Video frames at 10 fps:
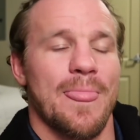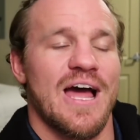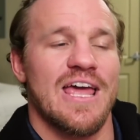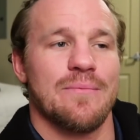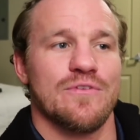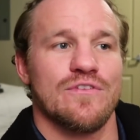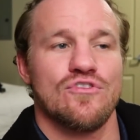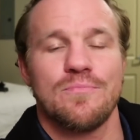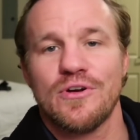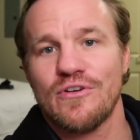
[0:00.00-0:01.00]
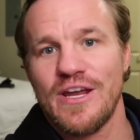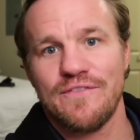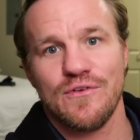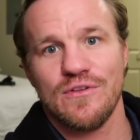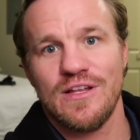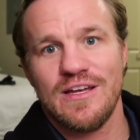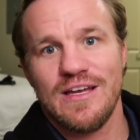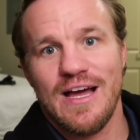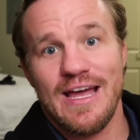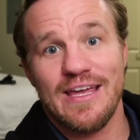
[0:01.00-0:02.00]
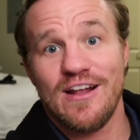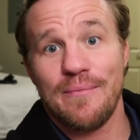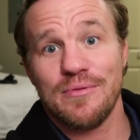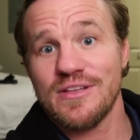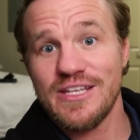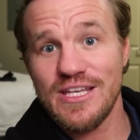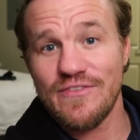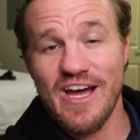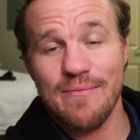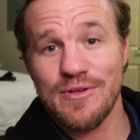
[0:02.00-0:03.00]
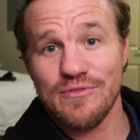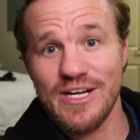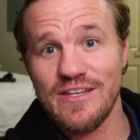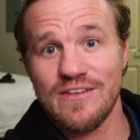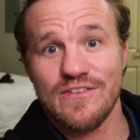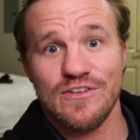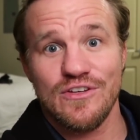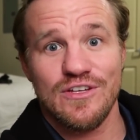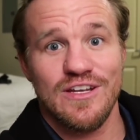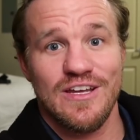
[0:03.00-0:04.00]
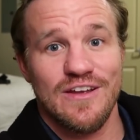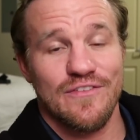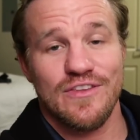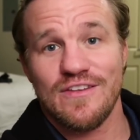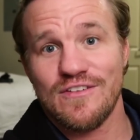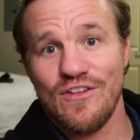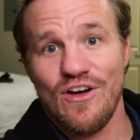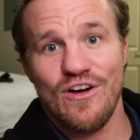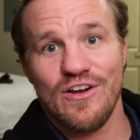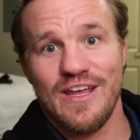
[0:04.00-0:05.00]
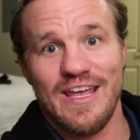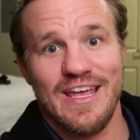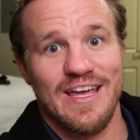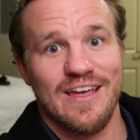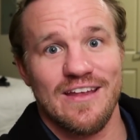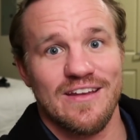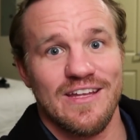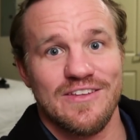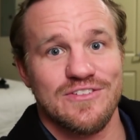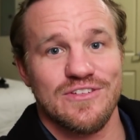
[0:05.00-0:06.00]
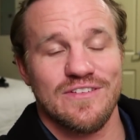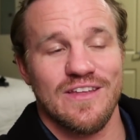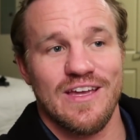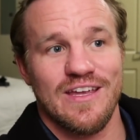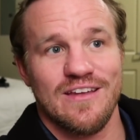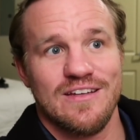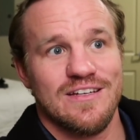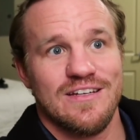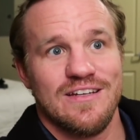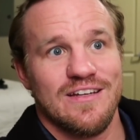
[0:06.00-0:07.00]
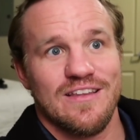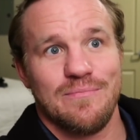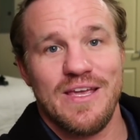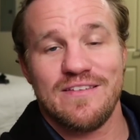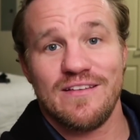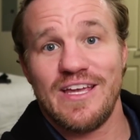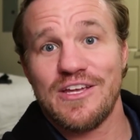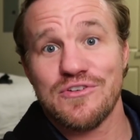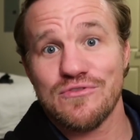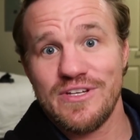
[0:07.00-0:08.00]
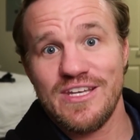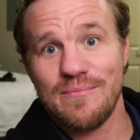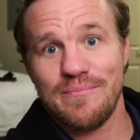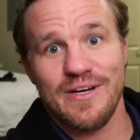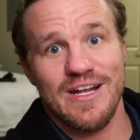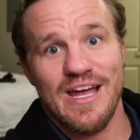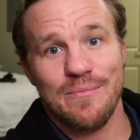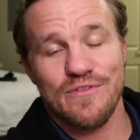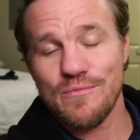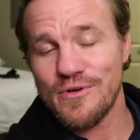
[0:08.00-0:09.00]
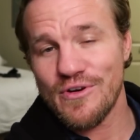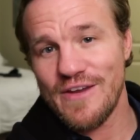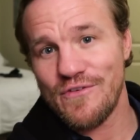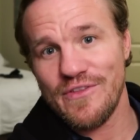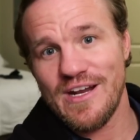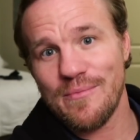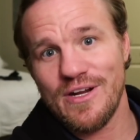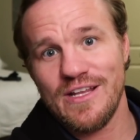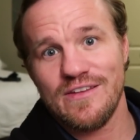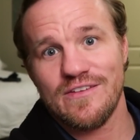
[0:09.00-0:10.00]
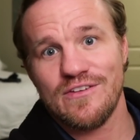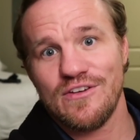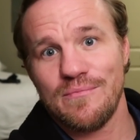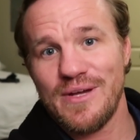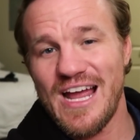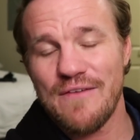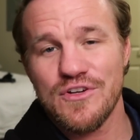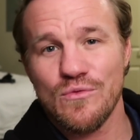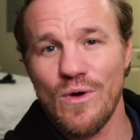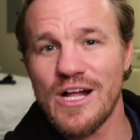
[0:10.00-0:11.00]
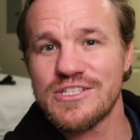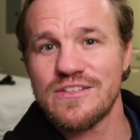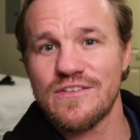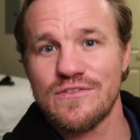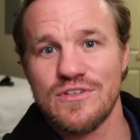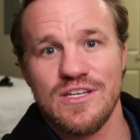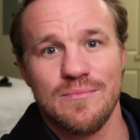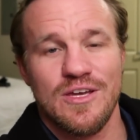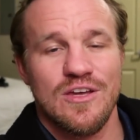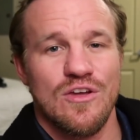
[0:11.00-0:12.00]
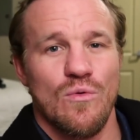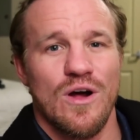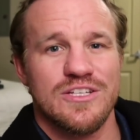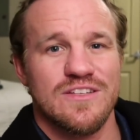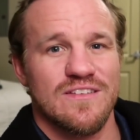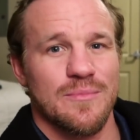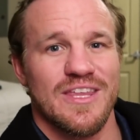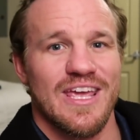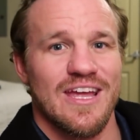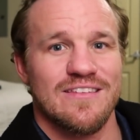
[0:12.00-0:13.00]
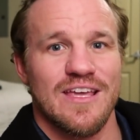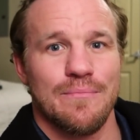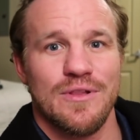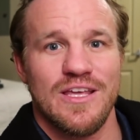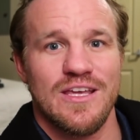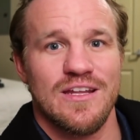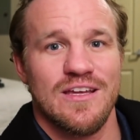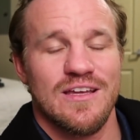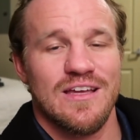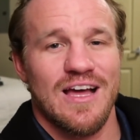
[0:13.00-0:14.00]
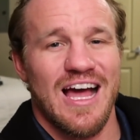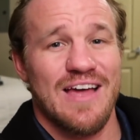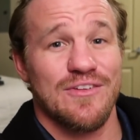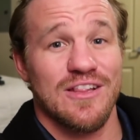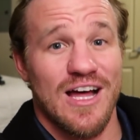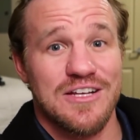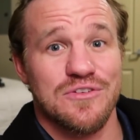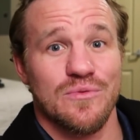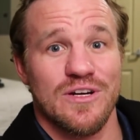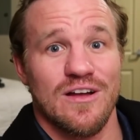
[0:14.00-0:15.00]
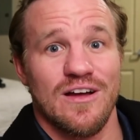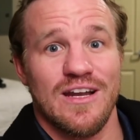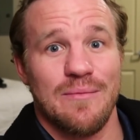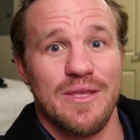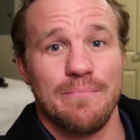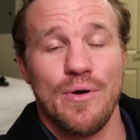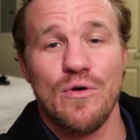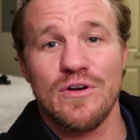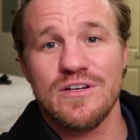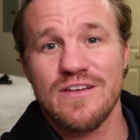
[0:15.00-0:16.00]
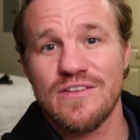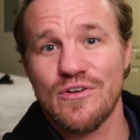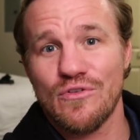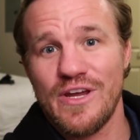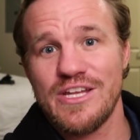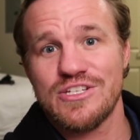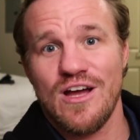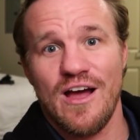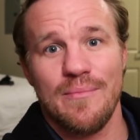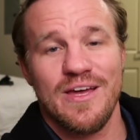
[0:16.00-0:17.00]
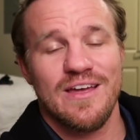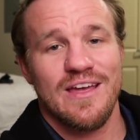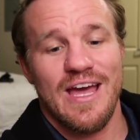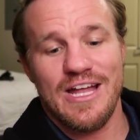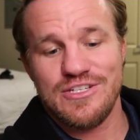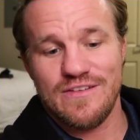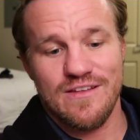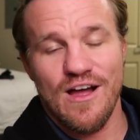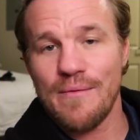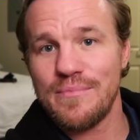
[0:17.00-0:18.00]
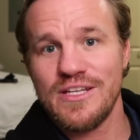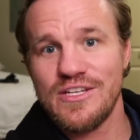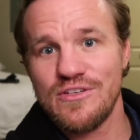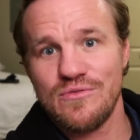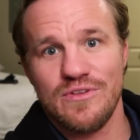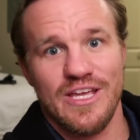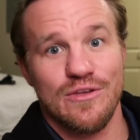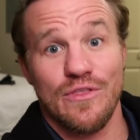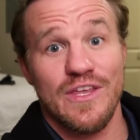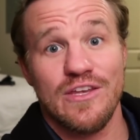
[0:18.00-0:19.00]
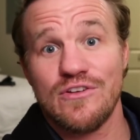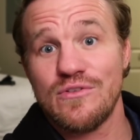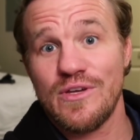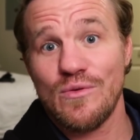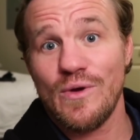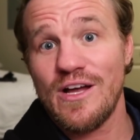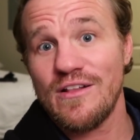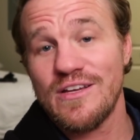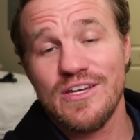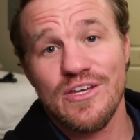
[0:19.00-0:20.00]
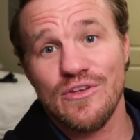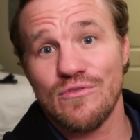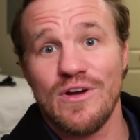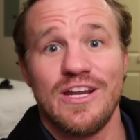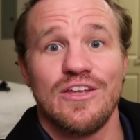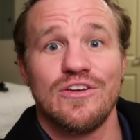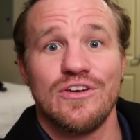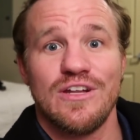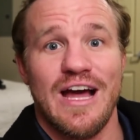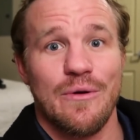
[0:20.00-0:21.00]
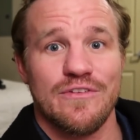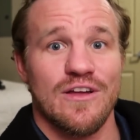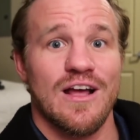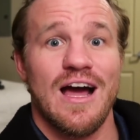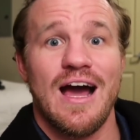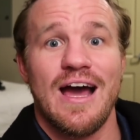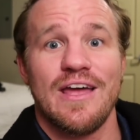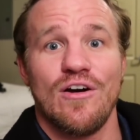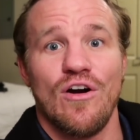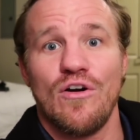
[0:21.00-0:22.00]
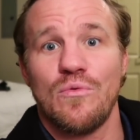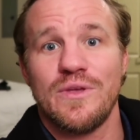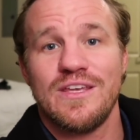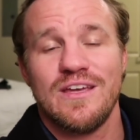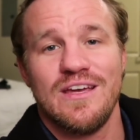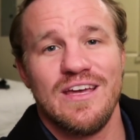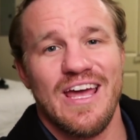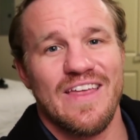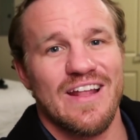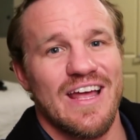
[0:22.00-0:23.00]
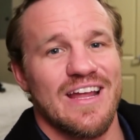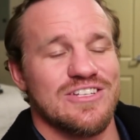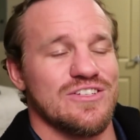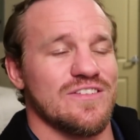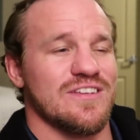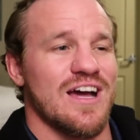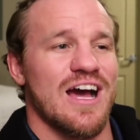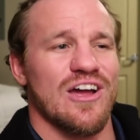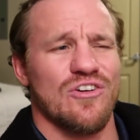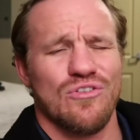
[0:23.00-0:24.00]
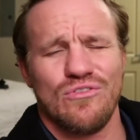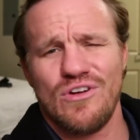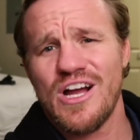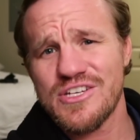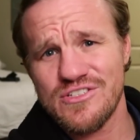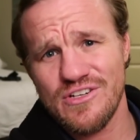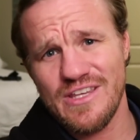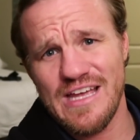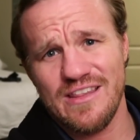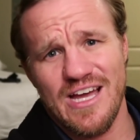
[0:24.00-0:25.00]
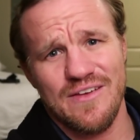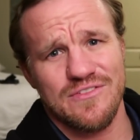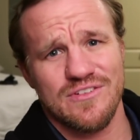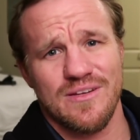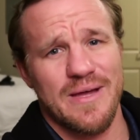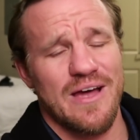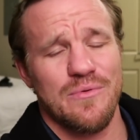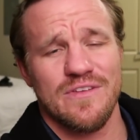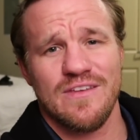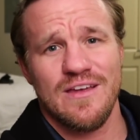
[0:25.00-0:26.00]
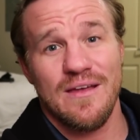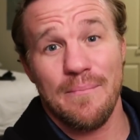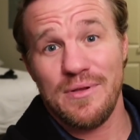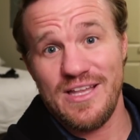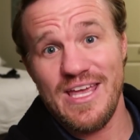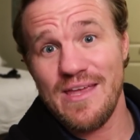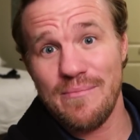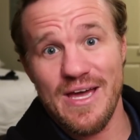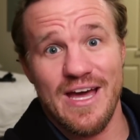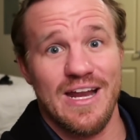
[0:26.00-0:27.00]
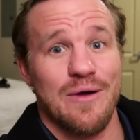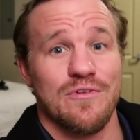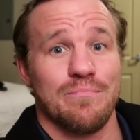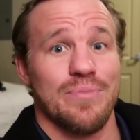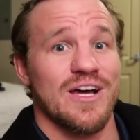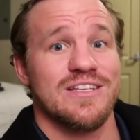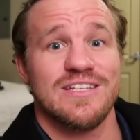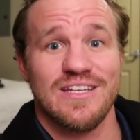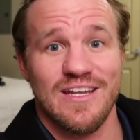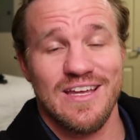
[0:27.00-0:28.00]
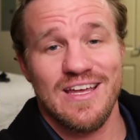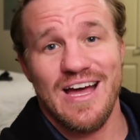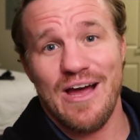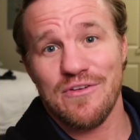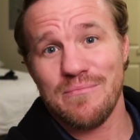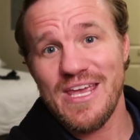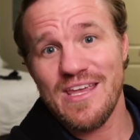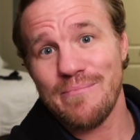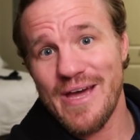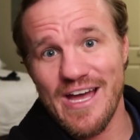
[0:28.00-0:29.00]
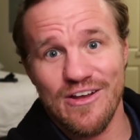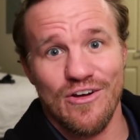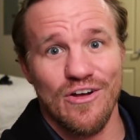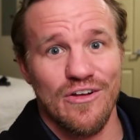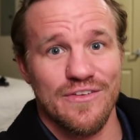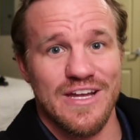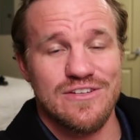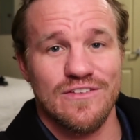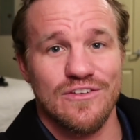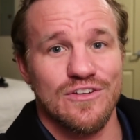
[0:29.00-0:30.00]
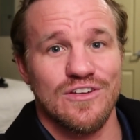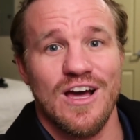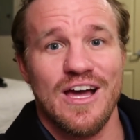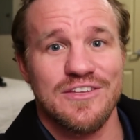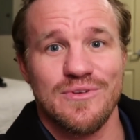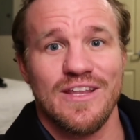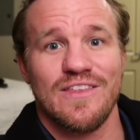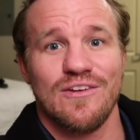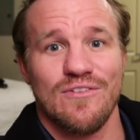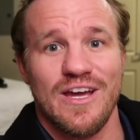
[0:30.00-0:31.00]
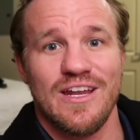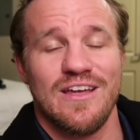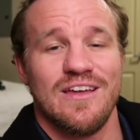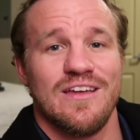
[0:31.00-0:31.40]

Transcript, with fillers: I am super grateful. I cannot believe I've been running this good for this long and it's just like it's basically like a dream, but I'm super grateful that I'm running this good. But after watching the stream, watching some of the hands I played, I have a lot to work on. I mean, poker does a great job at just humbling you. Like you think you're doing well, you're running good. I was on a high all week and I just got crushed during that live stream. I was playing bad. I was punting. I was making bad calls. I just could not do anything right.